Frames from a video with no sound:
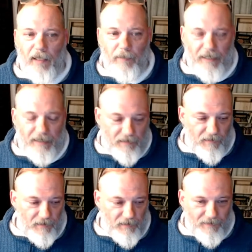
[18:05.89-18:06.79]
I mean,
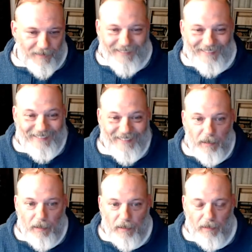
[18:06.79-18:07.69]
it's like
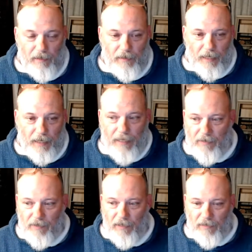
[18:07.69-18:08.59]

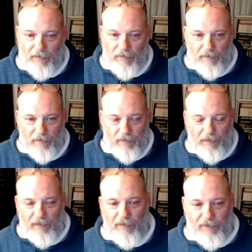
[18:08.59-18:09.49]
it's
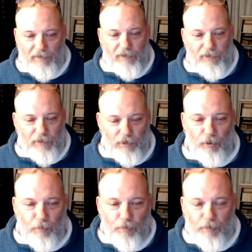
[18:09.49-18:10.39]

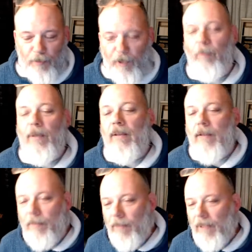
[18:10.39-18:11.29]
so they'll be
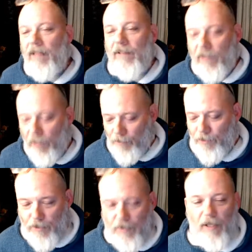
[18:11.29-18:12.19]
the biggest,
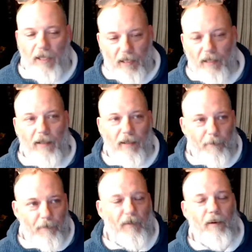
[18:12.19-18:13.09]
largest thing
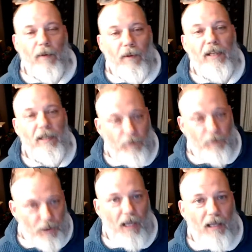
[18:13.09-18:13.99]
on the
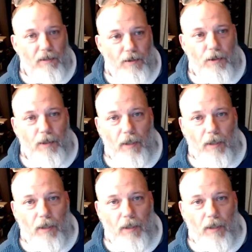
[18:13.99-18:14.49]
exchange.